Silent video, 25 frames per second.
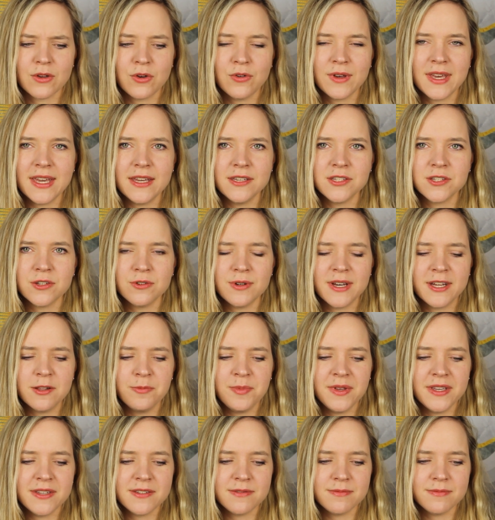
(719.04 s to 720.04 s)
Okay, so
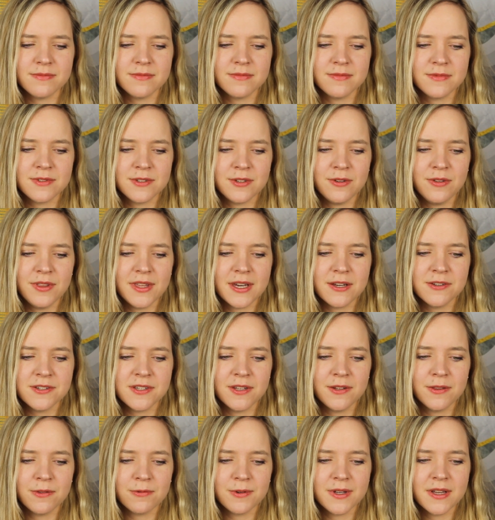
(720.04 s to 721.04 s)
LPS
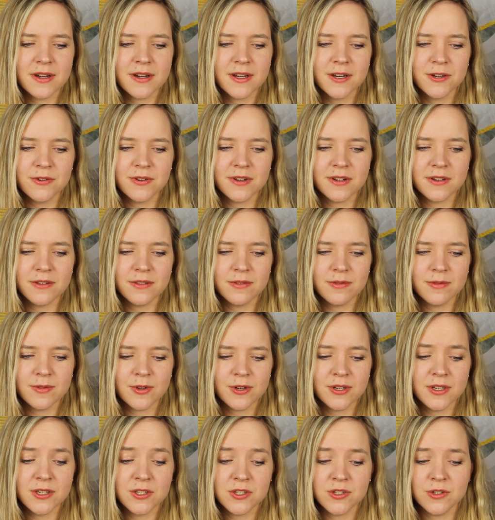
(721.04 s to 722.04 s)

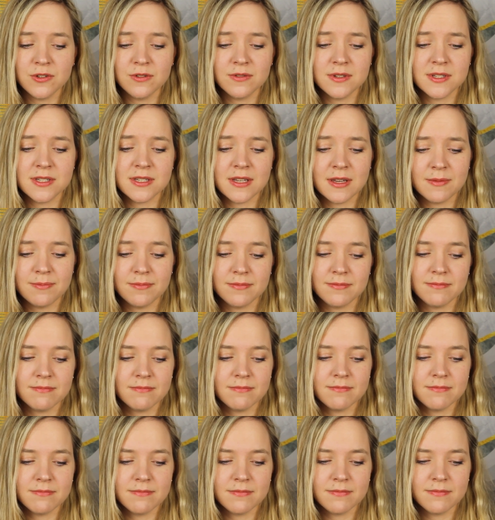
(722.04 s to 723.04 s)
2332 is a
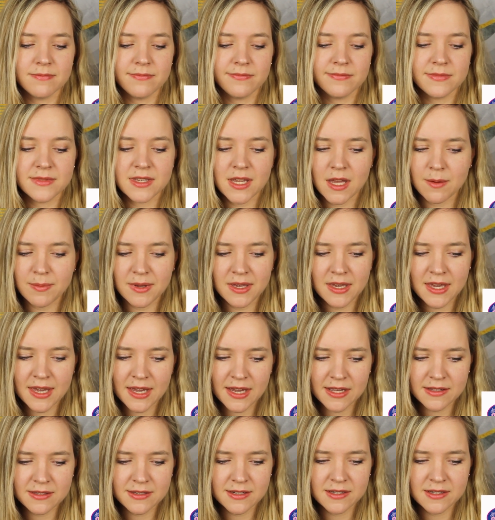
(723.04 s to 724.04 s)
tabby cat,